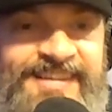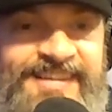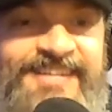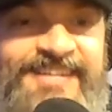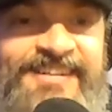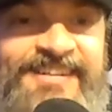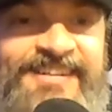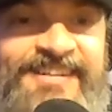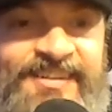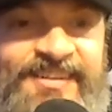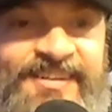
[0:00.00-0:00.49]

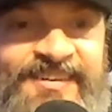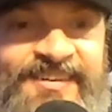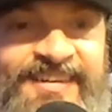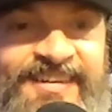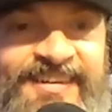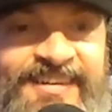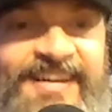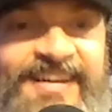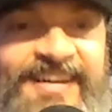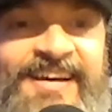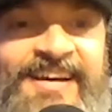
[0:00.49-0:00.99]
you know,
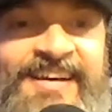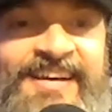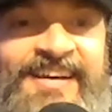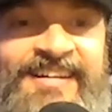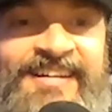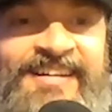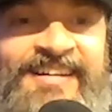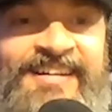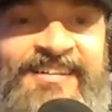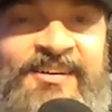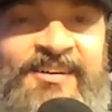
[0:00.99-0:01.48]

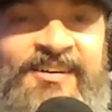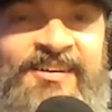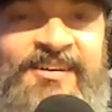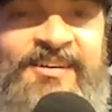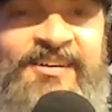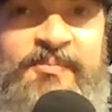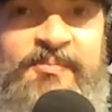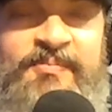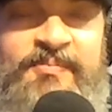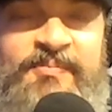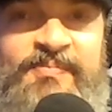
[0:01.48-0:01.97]
and
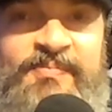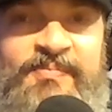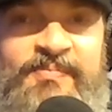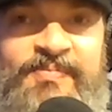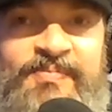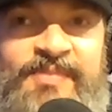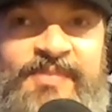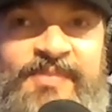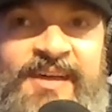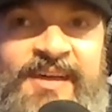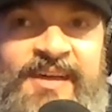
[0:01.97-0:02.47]
um,
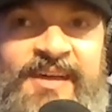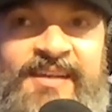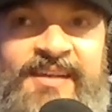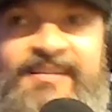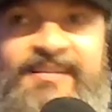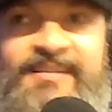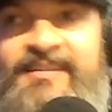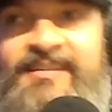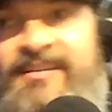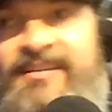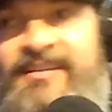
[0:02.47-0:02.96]
then
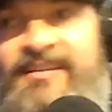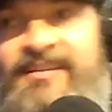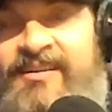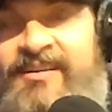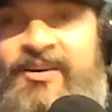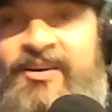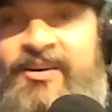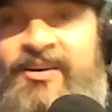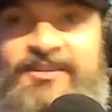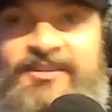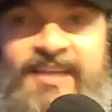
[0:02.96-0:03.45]
uh,
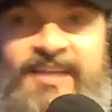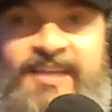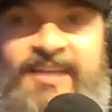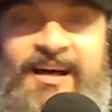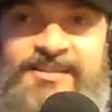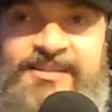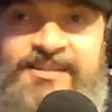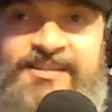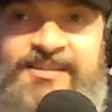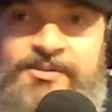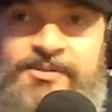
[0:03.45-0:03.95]
on to high
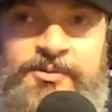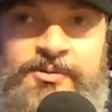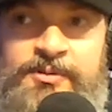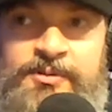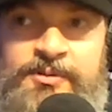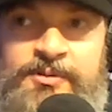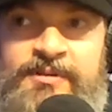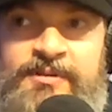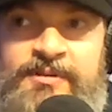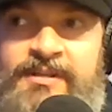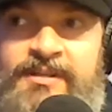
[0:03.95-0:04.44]

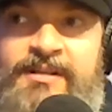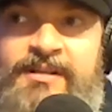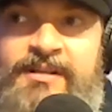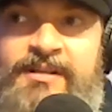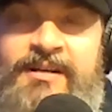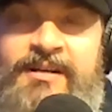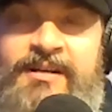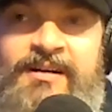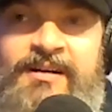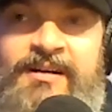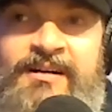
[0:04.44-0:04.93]
school.
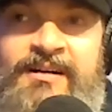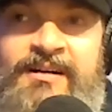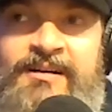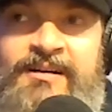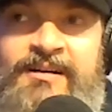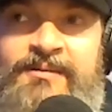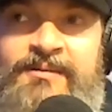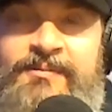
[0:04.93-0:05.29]
Uh,